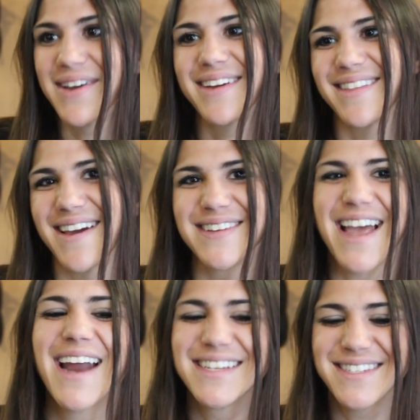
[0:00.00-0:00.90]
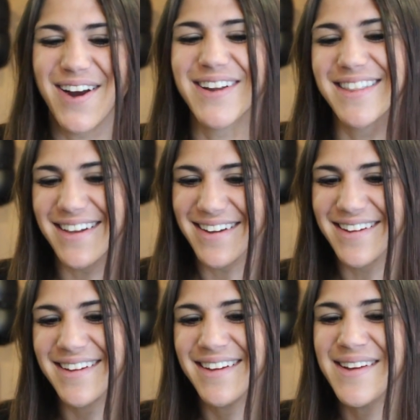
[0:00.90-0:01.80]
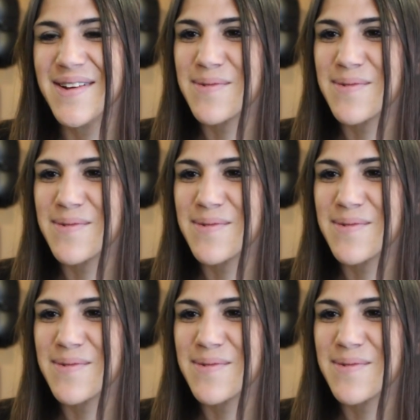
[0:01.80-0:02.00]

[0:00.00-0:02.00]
So that kind of started the